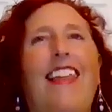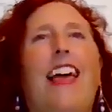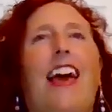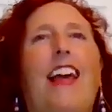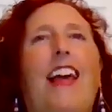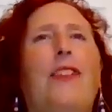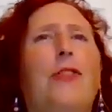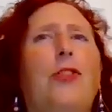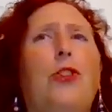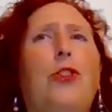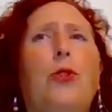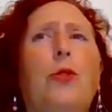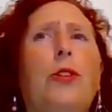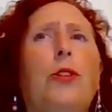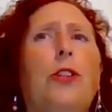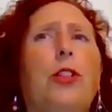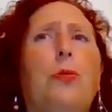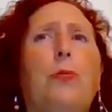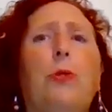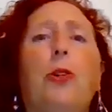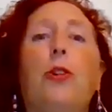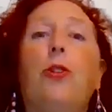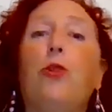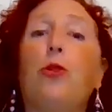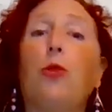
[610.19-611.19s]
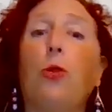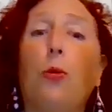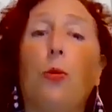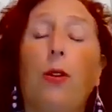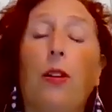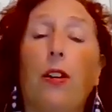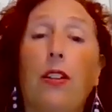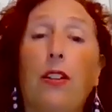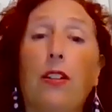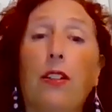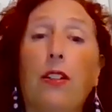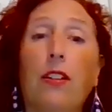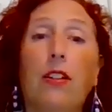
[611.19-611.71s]
That if you're doing spiritual
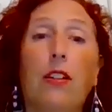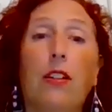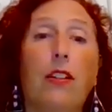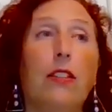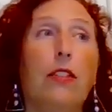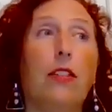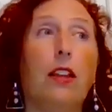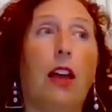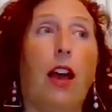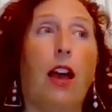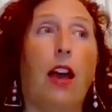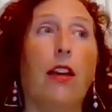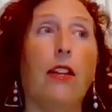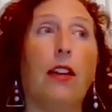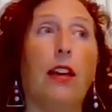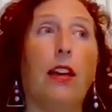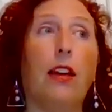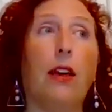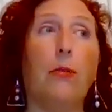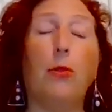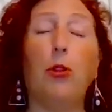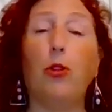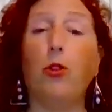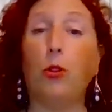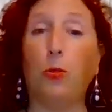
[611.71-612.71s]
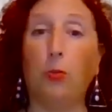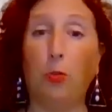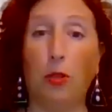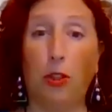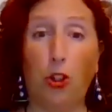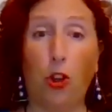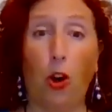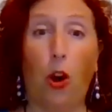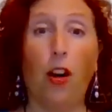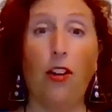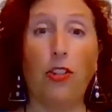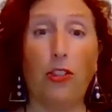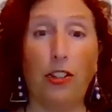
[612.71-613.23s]
work, that you shouldn't be
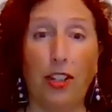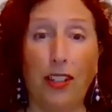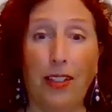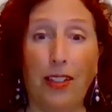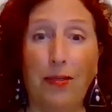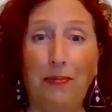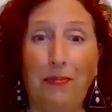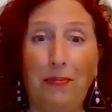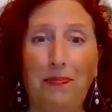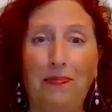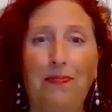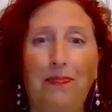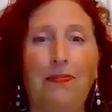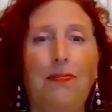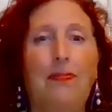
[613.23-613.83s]
charging.